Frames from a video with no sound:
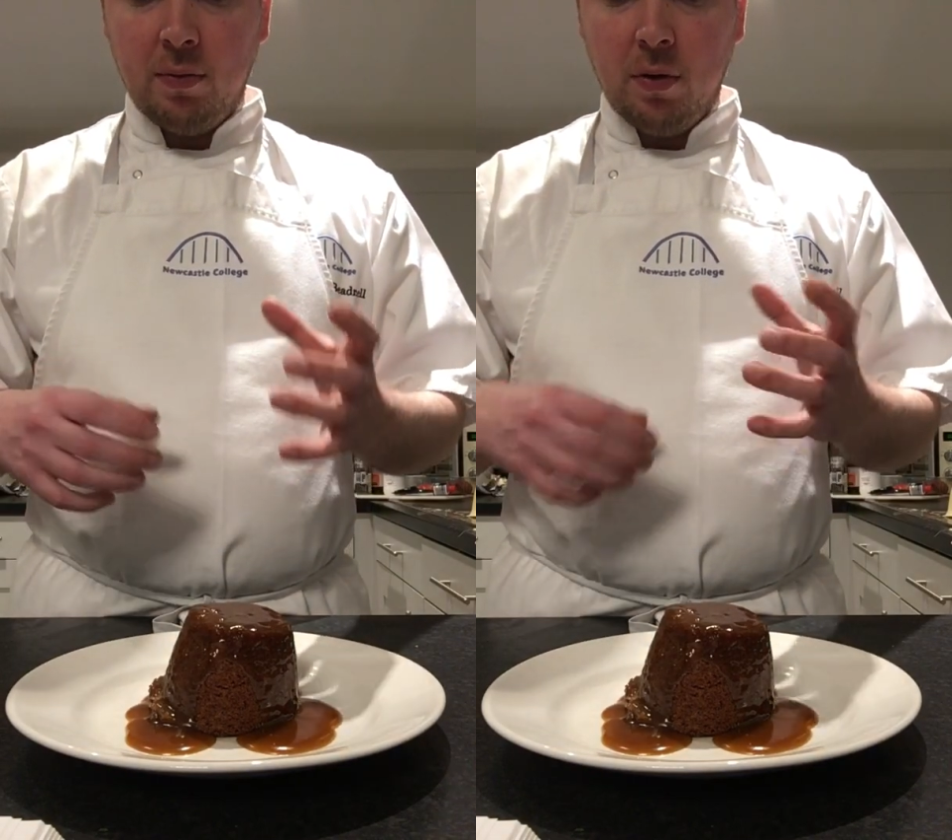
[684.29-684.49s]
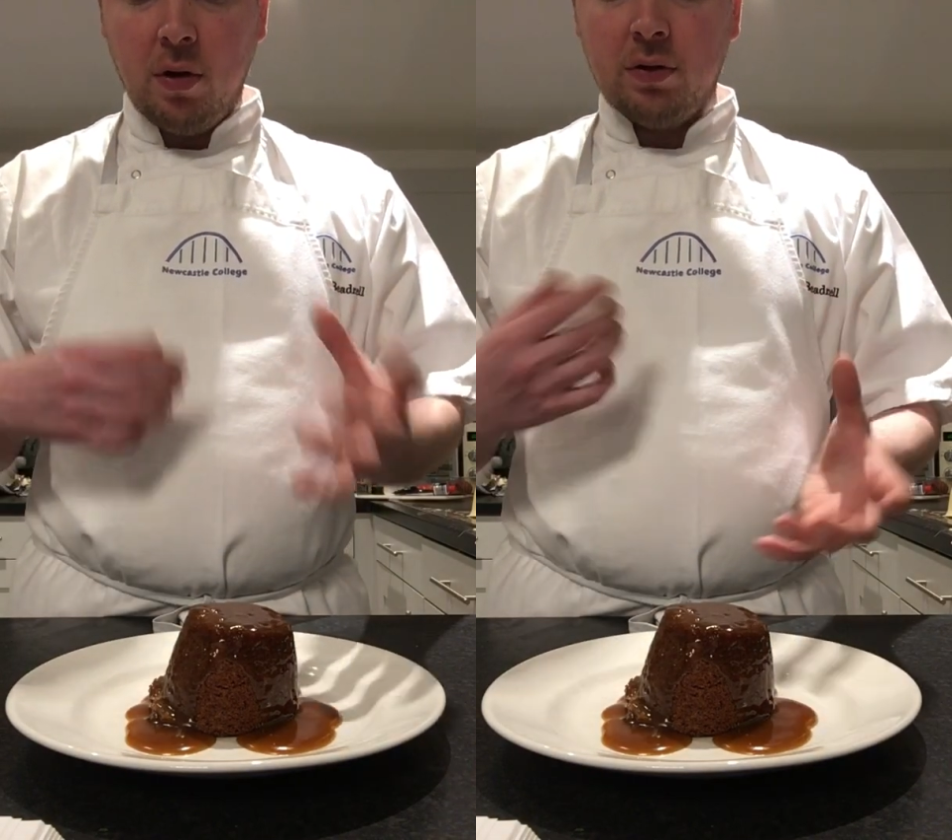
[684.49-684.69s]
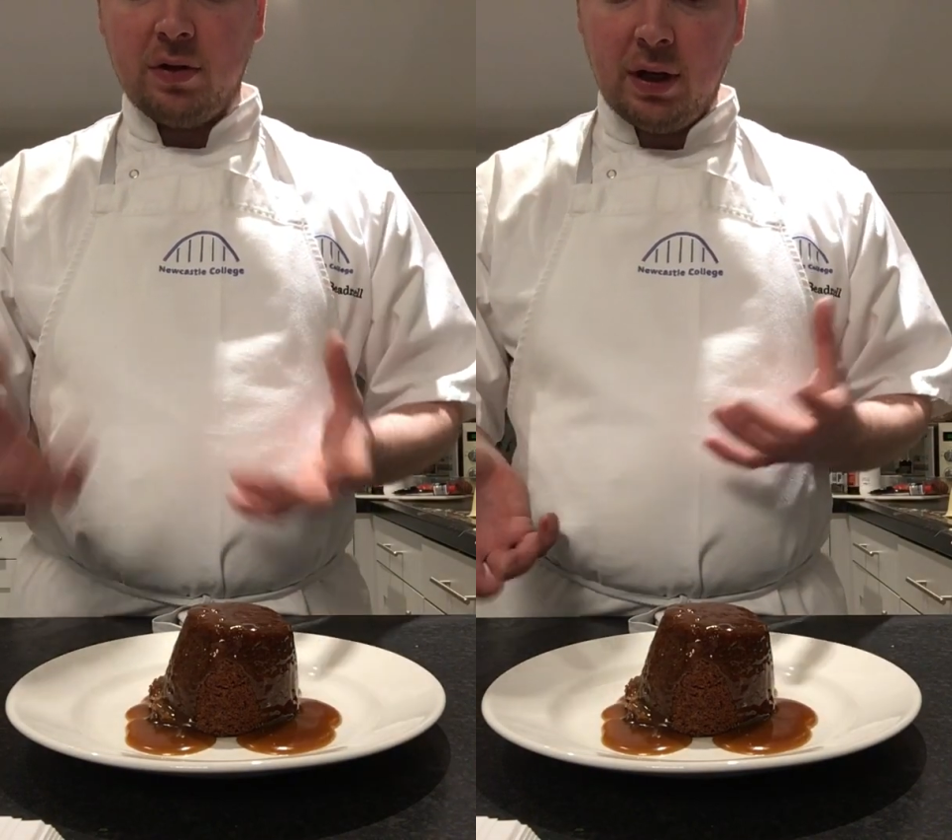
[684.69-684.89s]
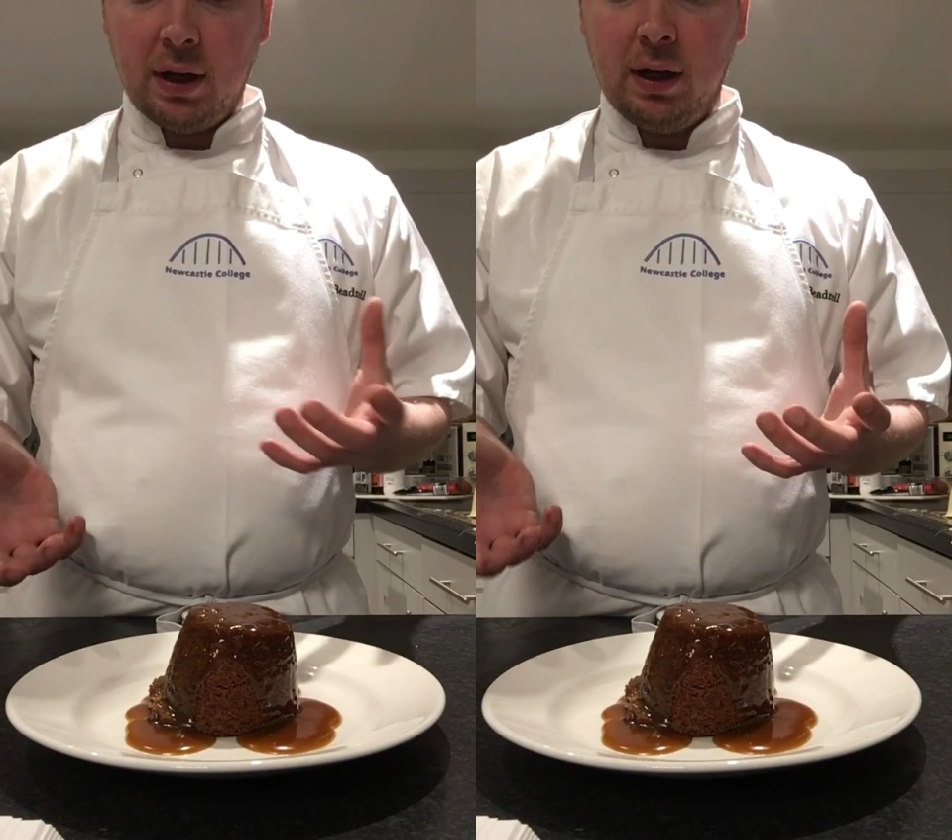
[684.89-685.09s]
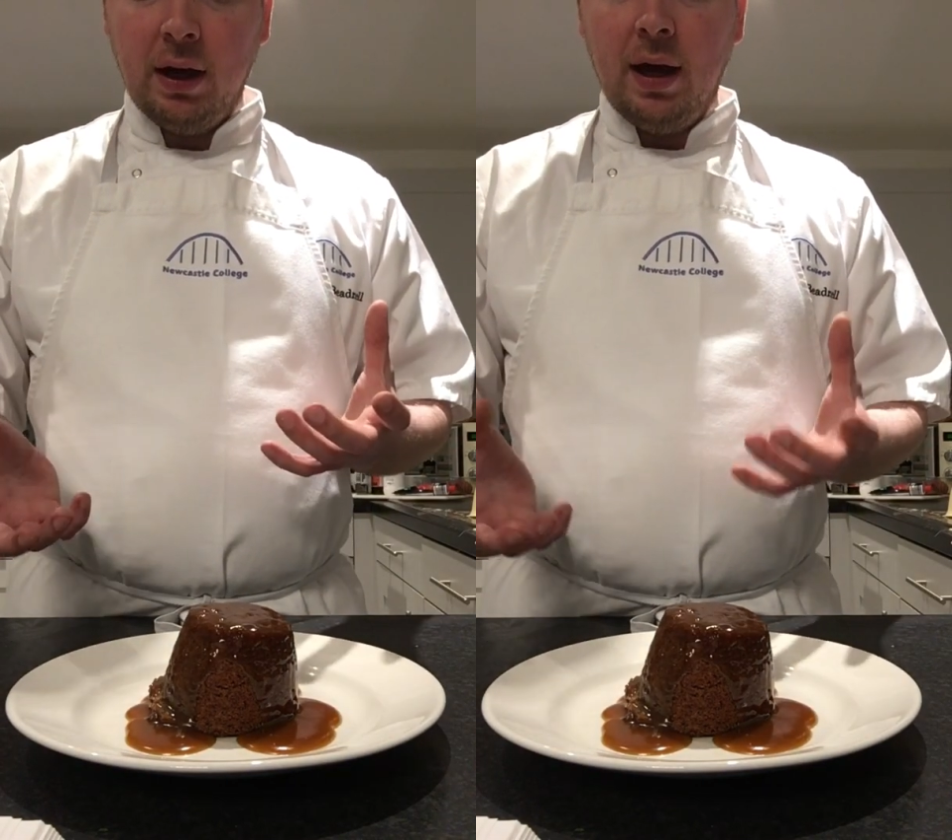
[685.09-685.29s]
more
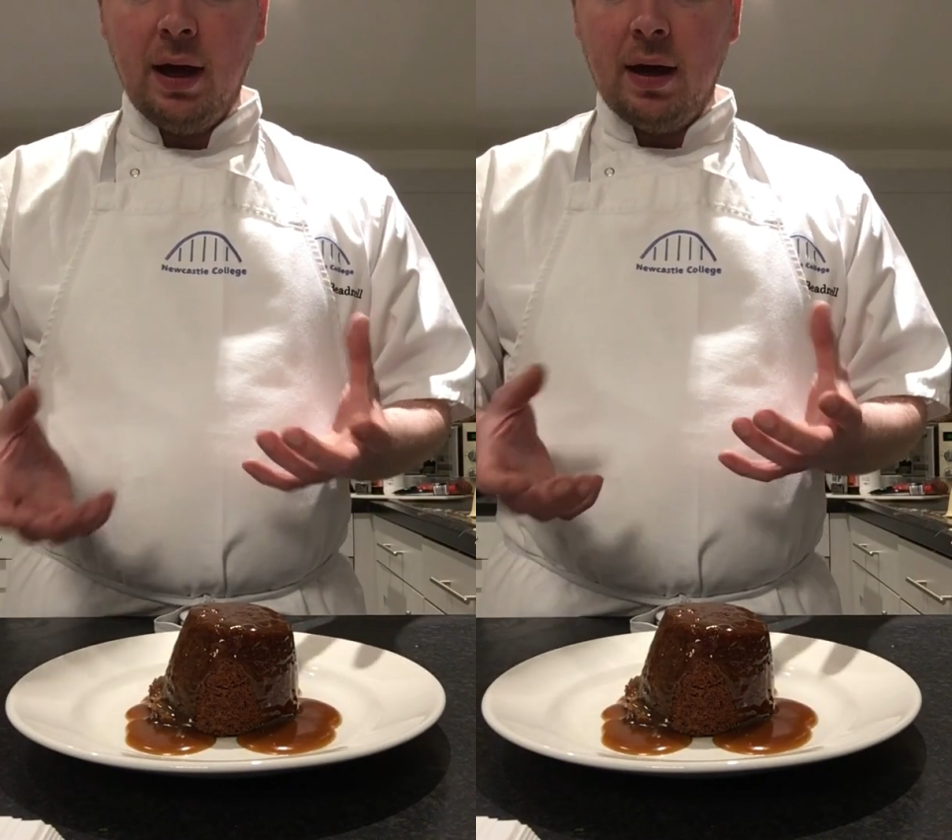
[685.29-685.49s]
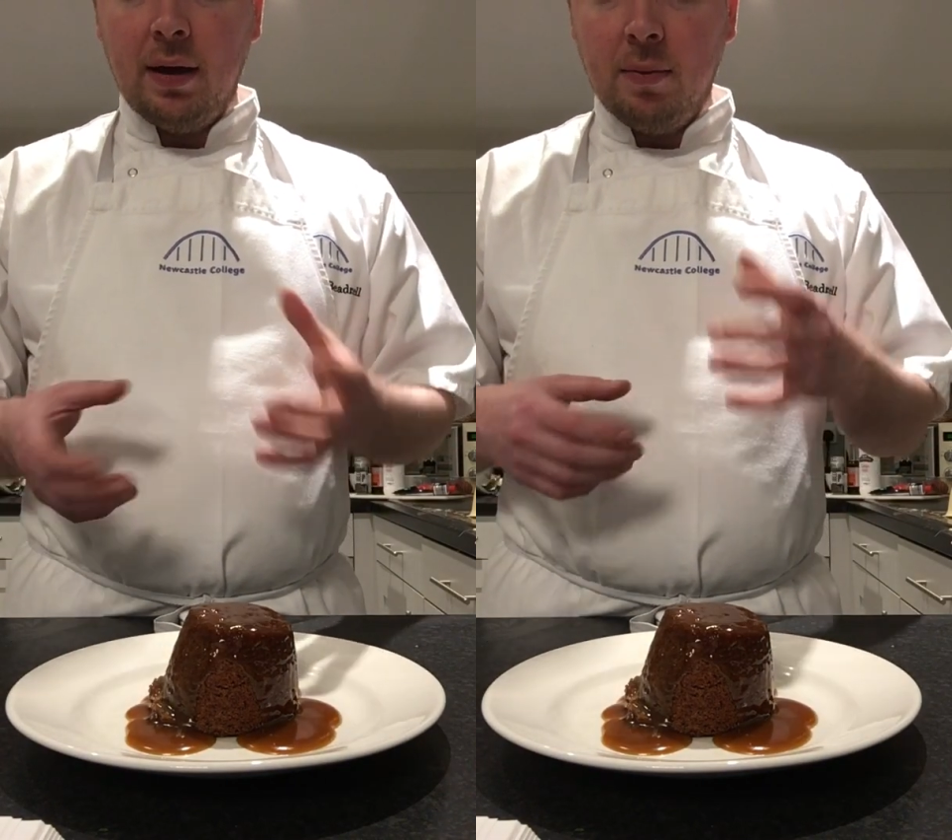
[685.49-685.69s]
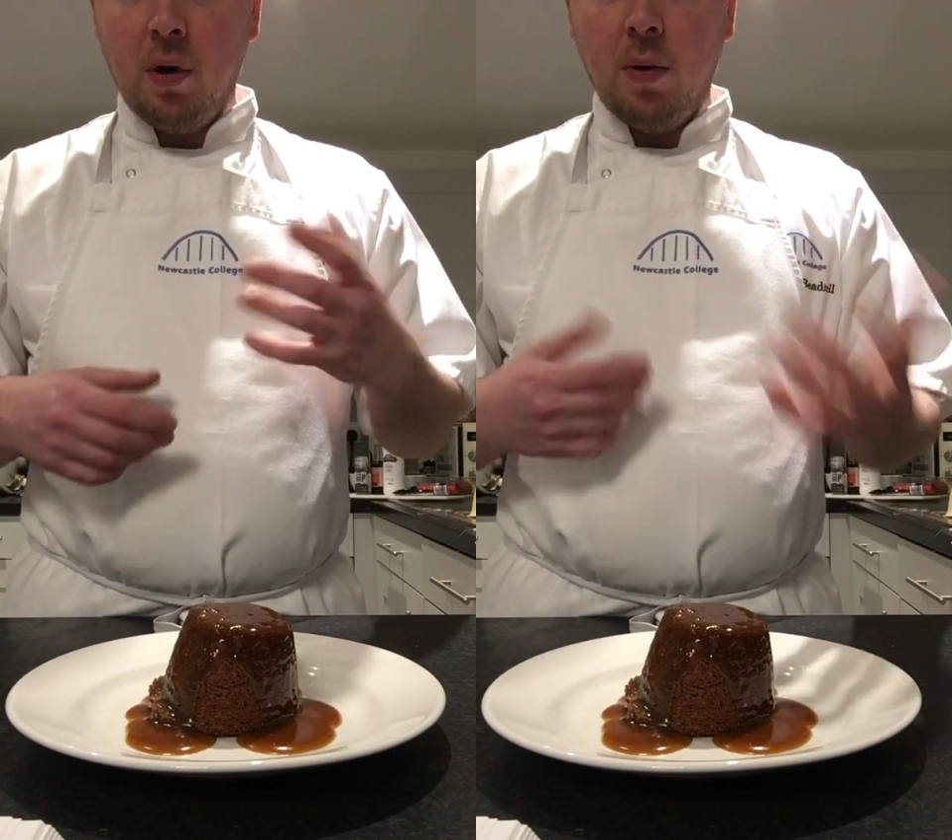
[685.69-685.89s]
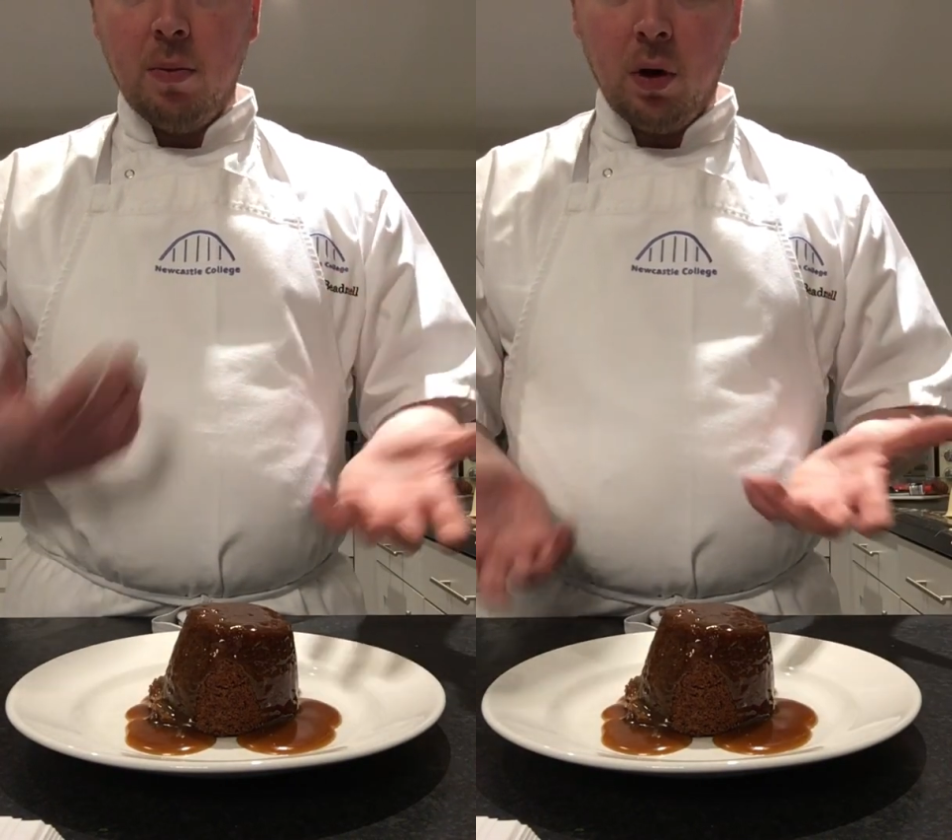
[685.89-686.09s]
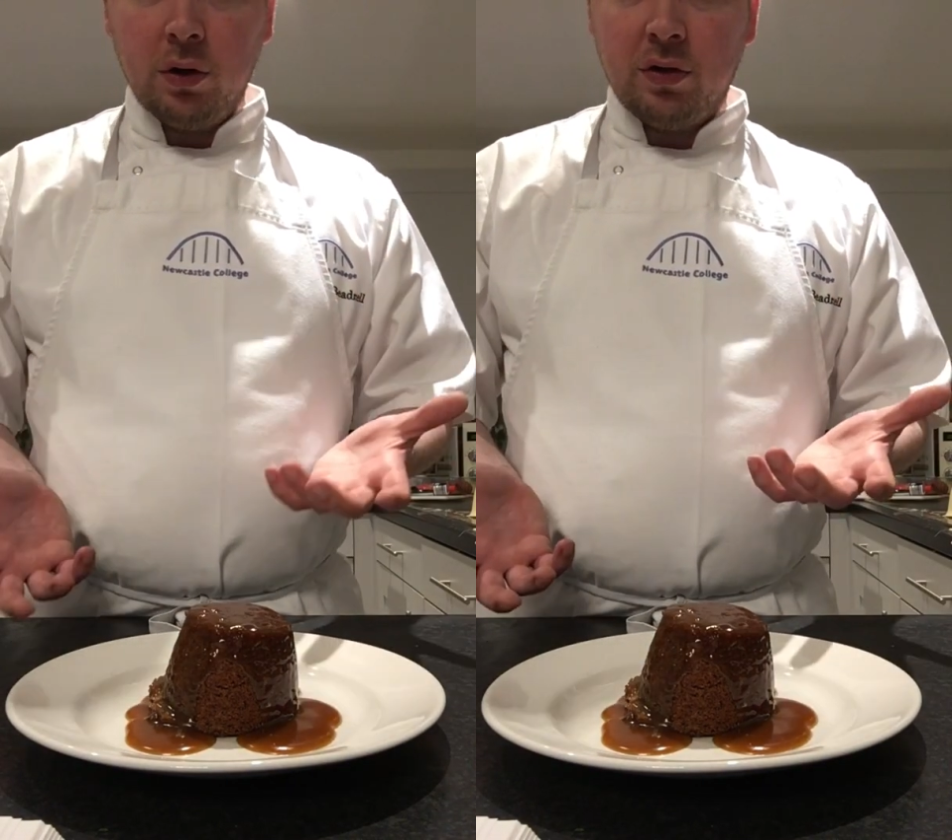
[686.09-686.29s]
sticky, more
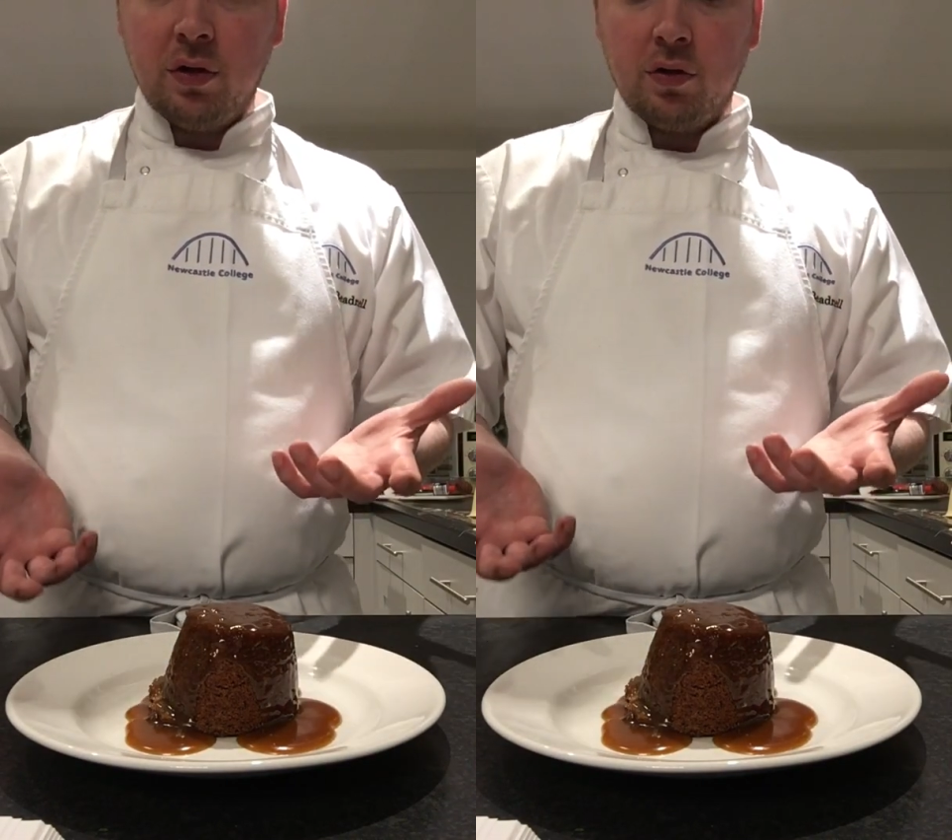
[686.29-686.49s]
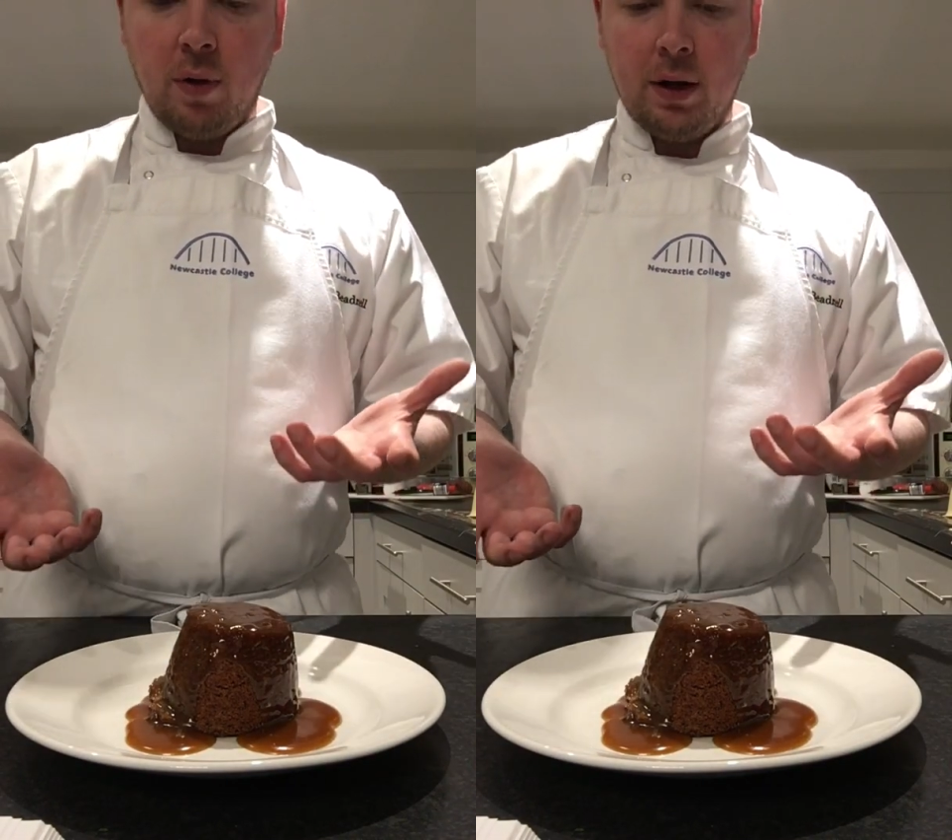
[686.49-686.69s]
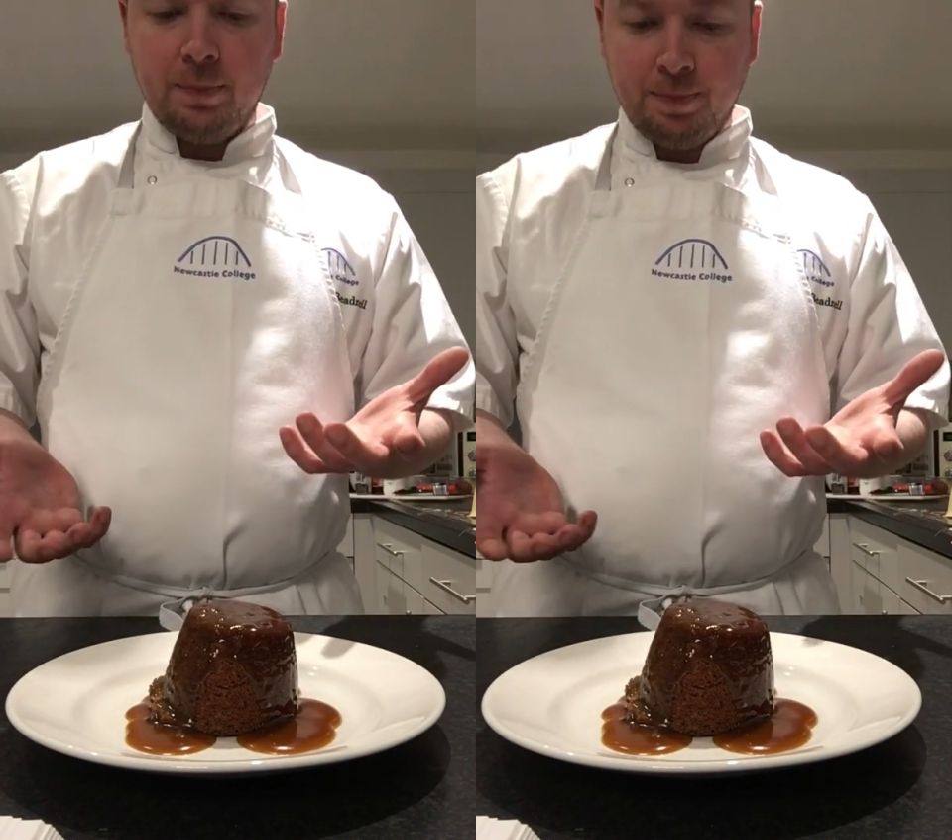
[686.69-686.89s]
moist as well.